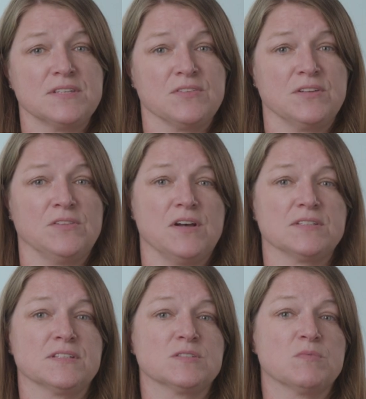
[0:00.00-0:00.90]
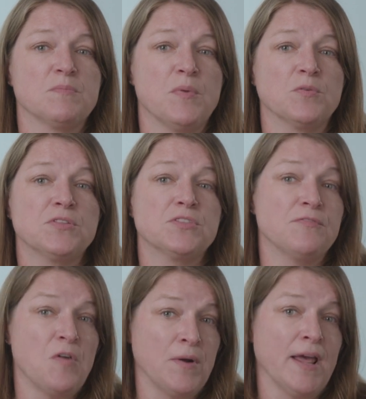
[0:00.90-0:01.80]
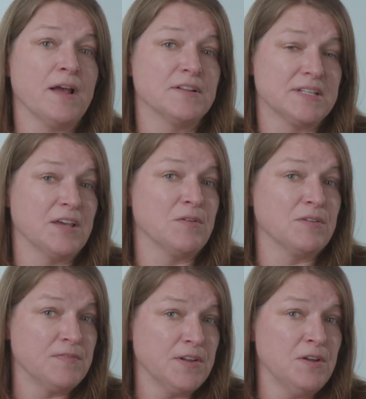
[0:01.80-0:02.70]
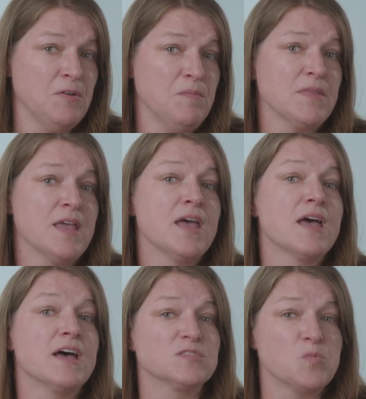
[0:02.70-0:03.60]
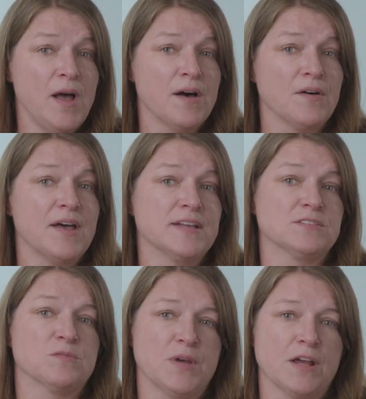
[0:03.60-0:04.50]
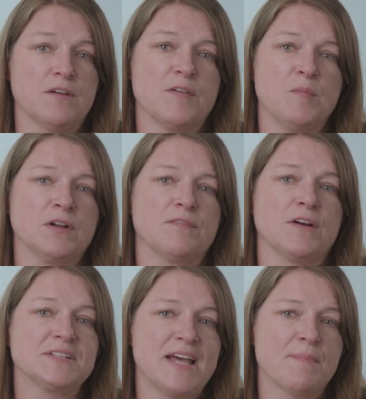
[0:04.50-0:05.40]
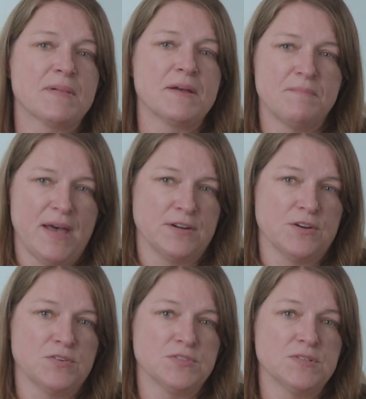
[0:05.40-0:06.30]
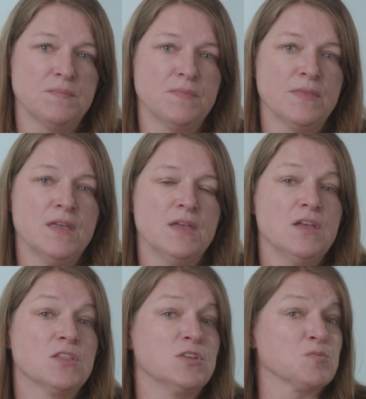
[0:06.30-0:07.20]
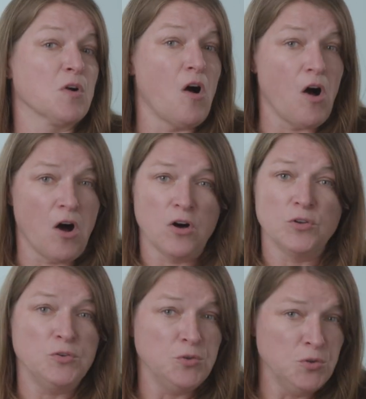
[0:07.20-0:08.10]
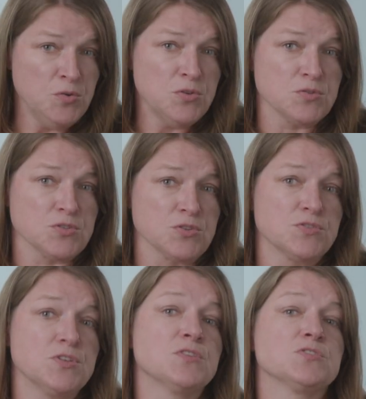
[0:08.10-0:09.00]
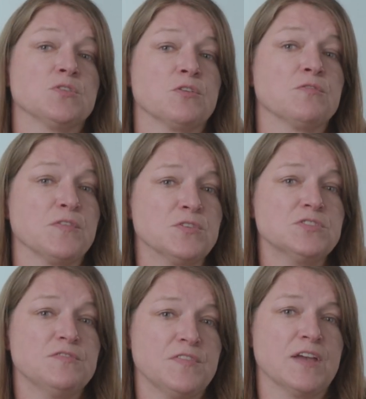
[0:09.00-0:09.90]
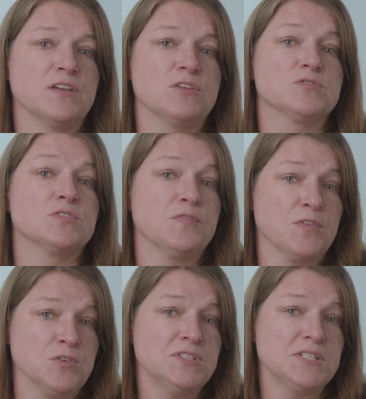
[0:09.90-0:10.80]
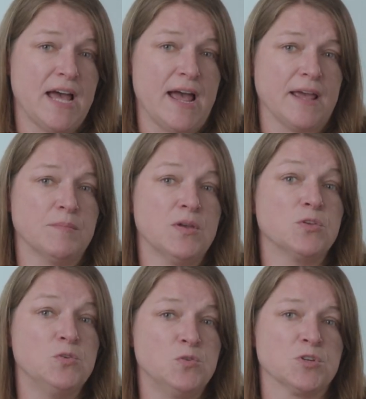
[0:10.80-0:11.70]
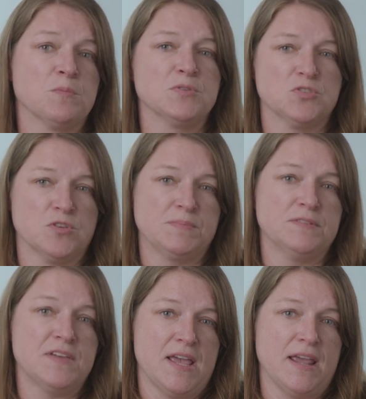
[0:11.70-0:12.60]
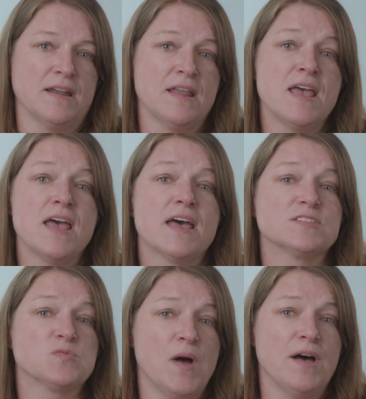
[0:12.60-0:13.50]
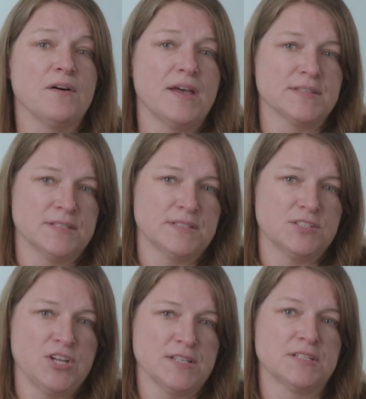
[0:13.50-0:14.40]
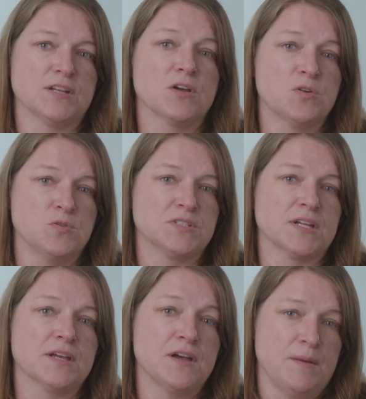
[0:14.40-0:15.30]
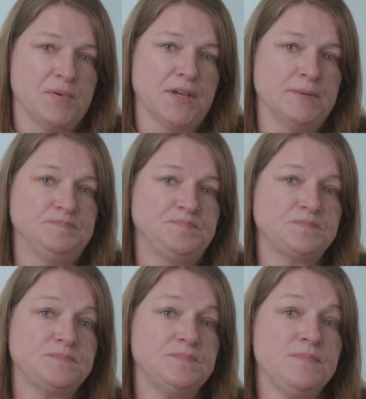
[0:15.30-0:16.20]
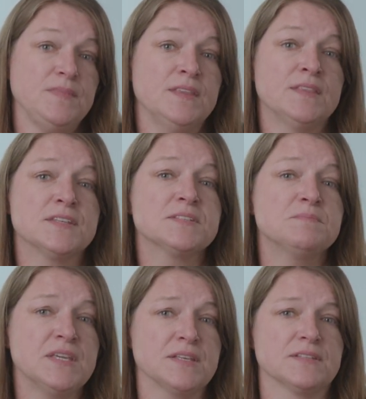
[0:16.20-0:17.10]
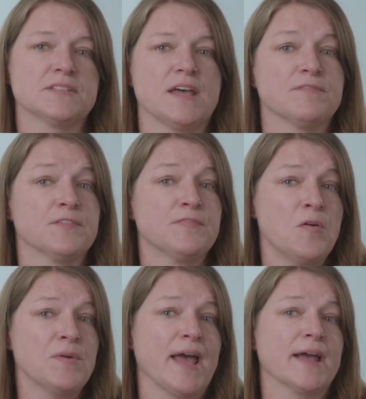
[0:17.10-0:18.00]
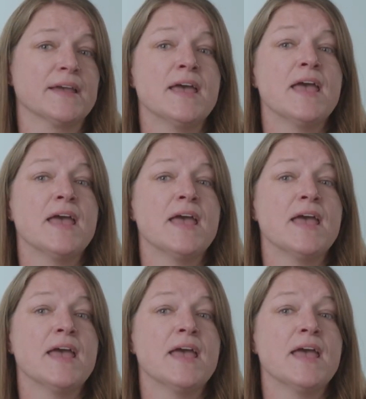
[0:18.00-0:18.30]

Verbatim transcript: hearing losses with both the Phonak Audeo Infinio as well as a RIC from one of our top competitors. These were all new users, so their first fit used first time user prescriptive gain as well as the suggested acoustic coupling. This means that for Phonak,